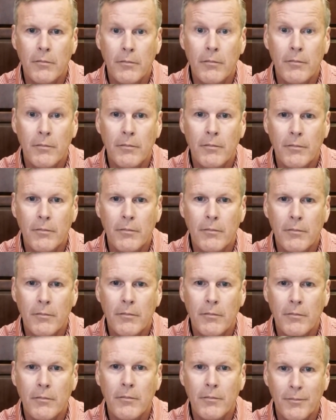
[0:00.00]

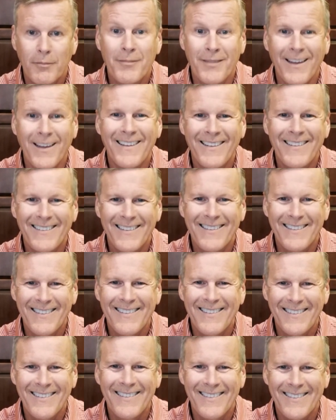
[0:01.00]

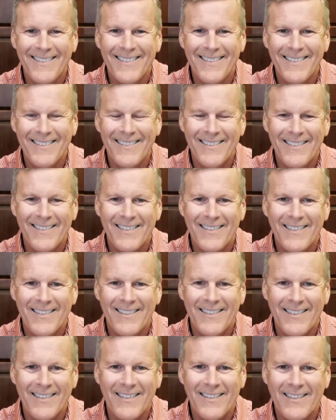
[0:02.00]

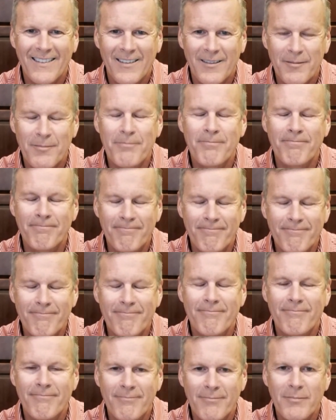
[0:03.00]

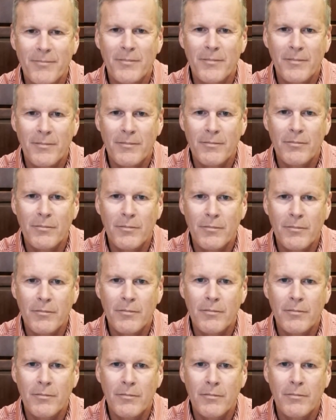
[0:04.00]

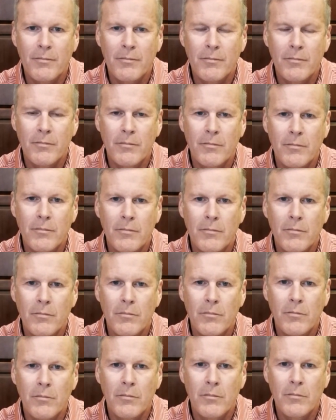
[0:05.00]

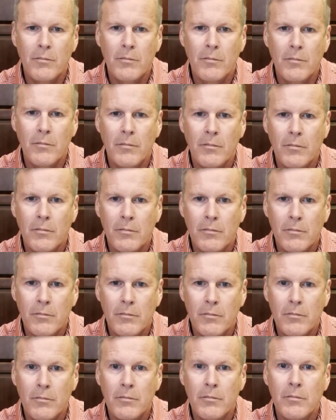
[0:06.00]

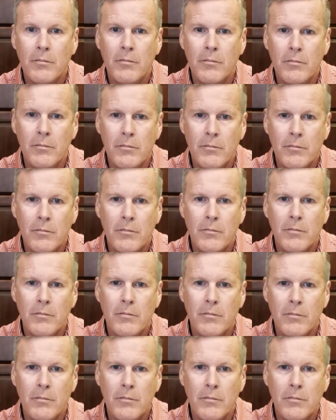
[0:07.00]
[no speech]